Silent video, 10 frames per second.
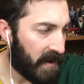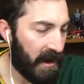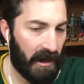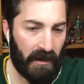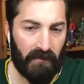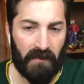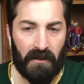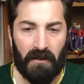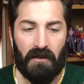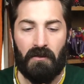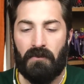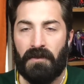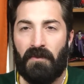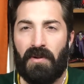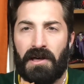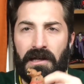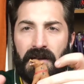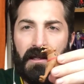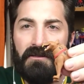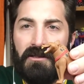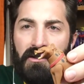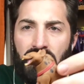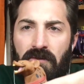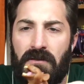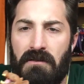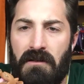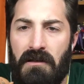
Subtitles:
came with Bud and Lou,